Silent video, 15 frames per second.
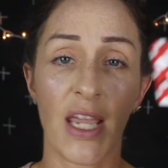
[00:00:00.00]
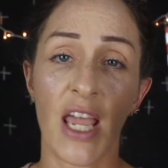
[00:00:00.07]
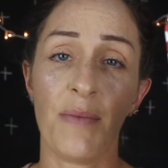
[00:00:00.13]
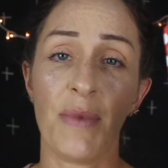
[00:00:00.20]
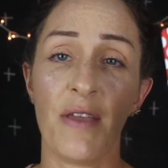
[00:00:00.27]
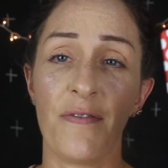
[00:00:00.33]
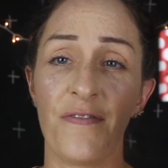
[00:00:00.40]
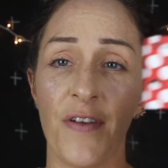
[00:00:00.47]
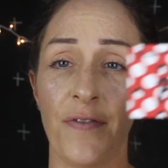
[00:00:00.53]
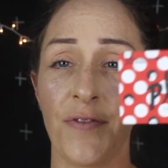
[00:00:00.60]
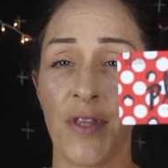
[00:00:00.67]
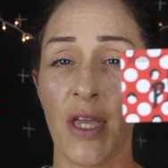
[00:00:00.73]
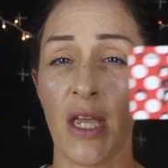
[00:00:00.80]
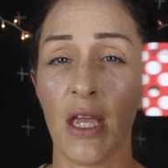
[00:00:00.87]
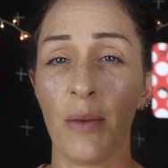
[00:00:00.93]
It gave me
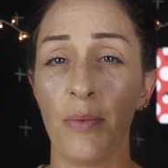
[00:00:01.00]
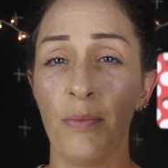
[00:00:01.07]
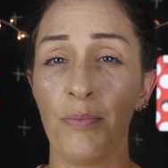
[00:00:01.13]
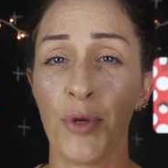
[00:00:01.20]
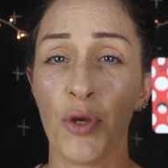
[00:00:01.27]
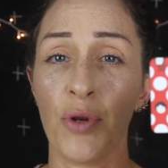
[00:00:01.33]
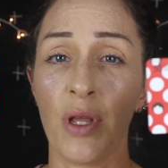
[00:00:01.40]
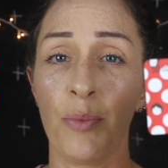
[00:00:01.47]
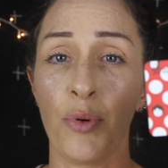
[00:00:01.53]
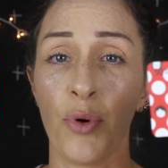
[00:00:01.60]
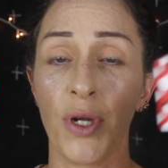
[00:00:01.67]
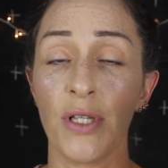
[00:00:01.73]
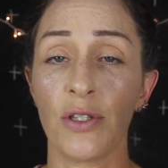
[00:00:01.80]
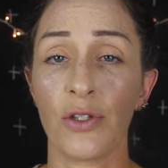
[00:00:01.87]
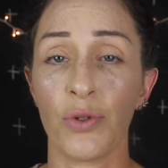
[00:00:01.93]
50 beauty
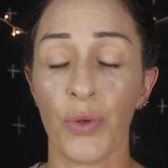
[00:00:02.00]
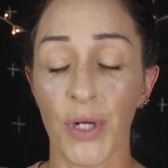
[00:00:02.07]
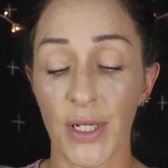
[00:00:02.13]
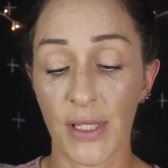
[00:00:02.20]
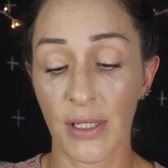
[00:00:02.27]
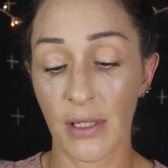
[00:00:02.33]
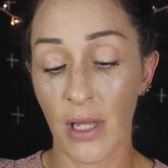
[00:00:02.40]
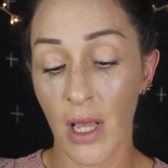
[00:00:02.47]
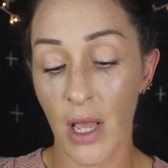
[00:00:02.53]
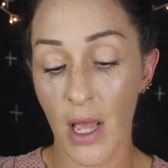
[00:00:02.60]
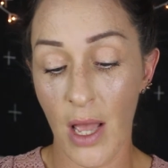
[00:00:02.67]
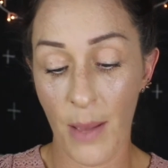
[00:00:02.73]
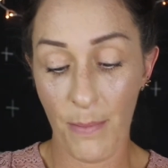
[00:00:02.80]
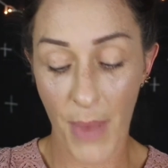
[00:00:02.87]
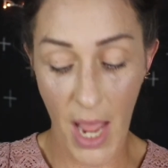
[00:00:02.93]
points towards
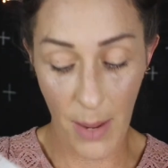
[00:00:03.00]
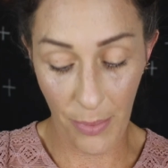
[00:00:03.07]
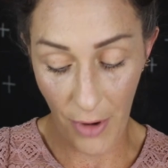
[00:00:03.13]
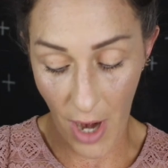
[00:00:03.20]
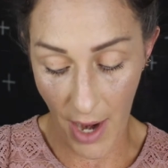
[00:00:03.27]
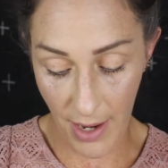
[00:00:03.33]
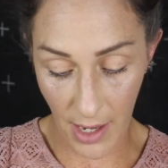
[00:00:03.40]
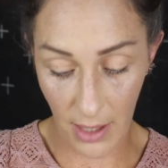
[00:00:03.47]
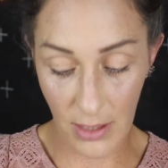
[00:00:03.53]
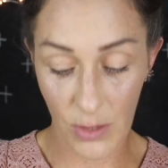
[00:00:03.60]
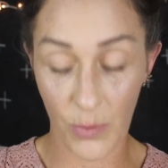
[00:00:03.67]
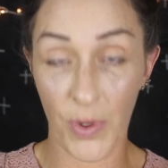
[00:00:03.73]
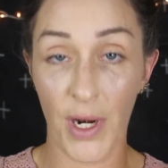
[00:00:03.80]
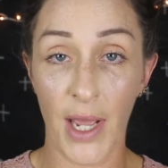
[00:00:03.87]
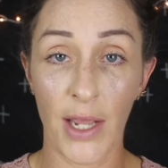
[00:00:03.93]
my
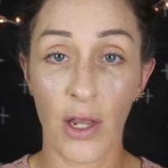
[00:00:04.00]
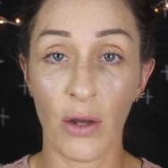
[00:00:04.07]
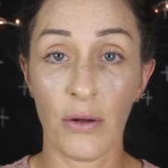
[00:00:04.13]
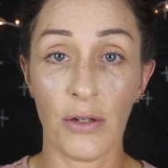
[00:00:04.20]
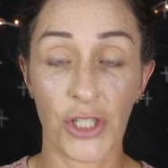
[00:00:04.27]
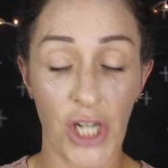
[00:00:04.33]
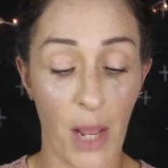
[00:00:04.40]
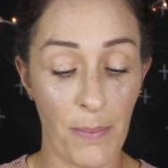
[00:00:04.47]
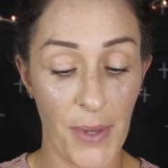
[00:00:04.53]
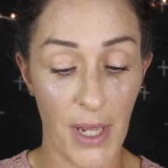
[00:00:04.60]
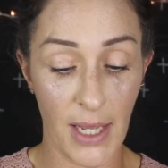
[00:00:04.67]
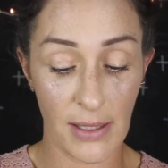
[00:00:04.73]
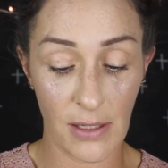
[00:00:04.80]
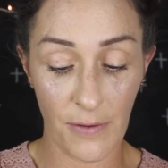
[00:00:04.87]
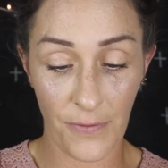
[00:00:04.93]
products when I go
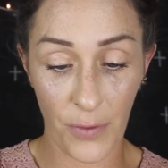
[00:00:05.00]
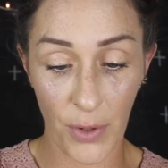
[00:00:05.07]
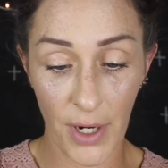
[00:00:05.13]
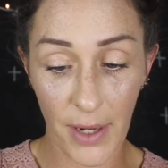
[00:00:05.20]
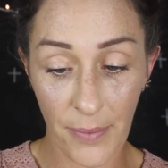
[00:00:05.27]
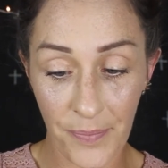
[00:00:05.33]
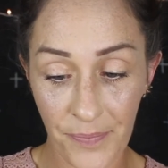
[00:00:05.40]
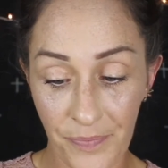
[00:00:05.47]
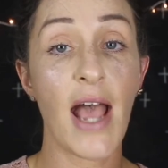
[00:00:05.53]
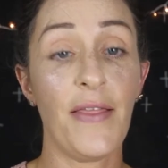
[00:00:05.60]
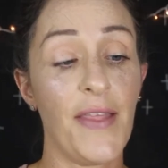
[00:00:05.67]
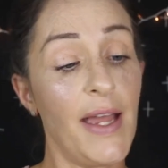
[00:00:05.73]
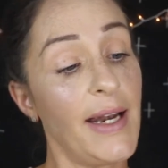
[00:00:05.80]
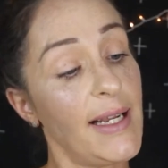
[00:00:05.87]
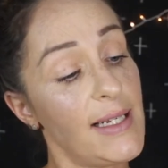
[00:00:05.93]
shopping at Sephora.
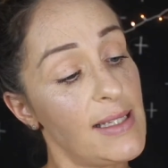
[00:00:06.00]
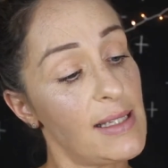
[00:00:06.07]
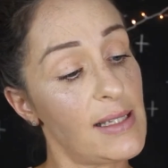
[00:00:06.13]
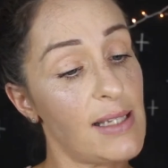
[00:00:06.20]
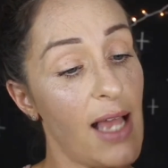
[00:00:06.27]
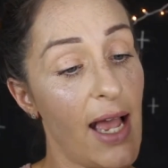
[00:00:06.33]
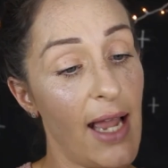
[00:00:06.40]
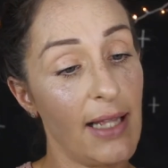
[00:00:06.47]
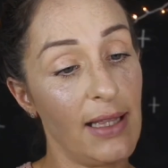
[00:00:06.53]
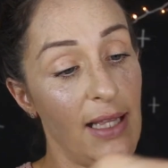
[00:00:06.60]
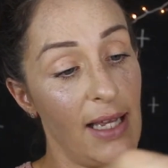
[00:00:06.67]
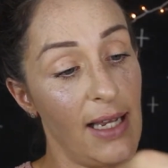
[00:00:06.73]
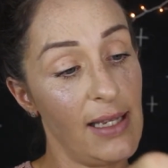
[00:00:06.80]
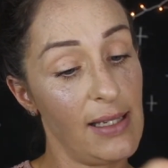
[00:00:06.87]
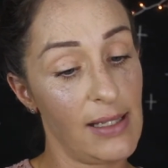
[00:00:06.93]
And then inside
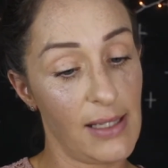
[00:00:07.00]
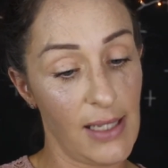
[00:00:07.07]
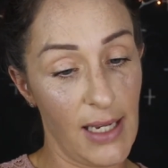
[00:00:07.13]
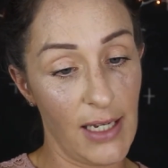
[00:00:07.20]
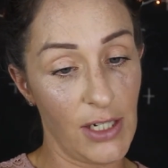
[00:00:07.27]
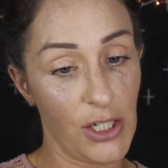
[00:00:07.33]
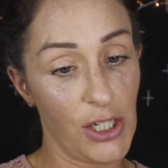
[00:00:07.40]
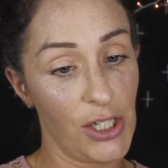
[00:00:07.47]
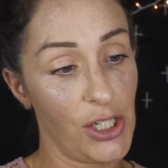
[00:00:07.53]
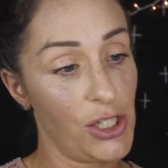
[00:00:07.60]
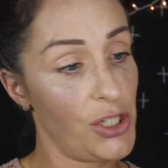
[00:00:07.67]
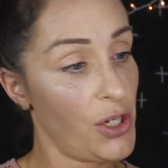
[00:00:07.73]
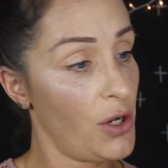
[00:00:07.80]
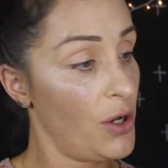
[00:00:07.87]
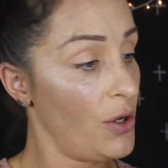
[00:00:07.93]
this, it just
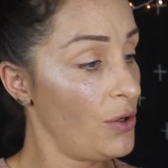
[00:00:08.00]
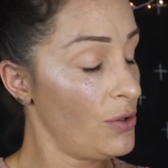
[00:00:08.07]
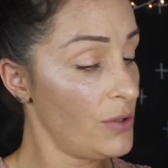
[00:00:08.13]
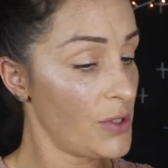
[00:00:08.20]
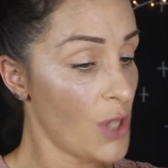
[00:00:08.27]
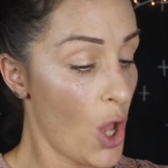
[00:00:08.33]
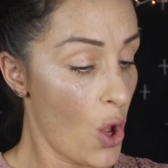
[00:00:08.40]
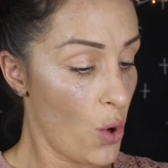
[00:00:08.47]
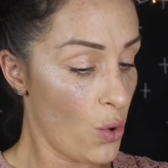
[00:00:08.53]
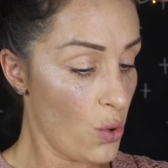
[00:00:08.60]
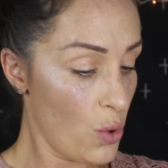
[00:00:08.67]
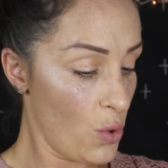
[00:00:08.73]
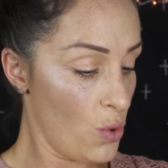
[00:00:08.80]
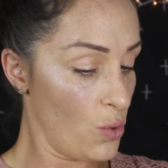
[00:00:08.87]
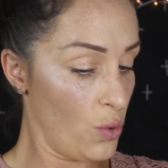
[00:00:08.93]
shows,
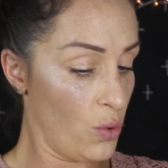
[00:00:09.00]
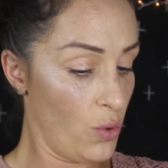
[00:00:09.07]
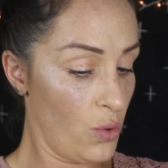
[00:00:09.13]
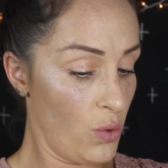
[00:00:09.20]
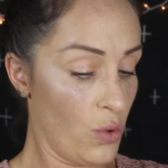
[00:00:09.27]
ooh,